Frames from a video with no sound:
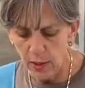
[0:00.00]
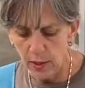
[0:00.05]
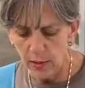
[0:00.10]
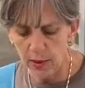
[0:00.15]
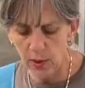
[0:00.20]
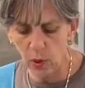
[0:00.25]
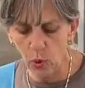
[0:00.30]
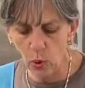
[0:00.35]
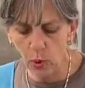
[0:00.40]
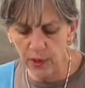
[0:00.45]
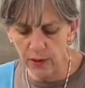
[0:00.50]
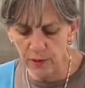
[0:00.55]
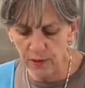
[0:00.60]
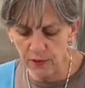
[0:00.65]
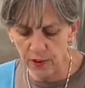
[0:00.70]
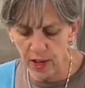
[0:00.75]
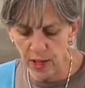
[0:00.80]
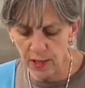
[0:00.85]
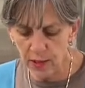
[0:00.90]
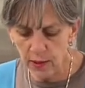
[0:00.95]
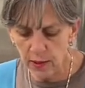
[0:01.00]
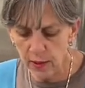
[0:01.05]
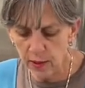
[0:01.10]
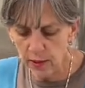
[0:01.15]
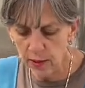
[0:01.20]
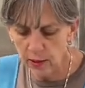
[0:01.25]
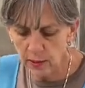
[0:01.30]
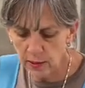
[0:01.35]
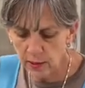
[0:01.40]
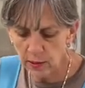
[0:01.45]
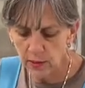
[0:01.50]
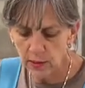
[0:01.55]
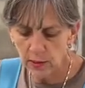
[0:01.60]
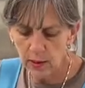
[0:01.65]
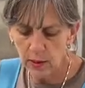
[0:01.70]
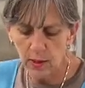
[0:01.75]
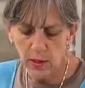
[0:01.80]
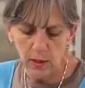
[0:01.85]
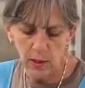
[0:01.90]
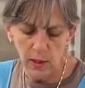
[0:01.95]
They're quite fun.
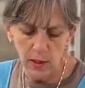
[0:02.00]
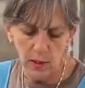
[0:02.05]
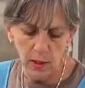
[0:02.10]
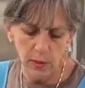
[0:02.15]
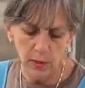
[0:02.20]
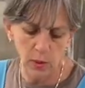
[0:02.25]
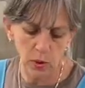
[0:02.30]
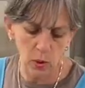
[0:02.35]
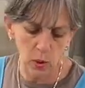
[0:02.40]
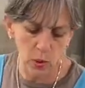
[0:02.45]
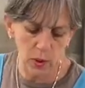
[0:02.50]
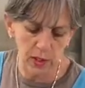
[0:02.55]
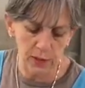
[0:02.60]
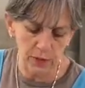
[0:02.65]
They're quite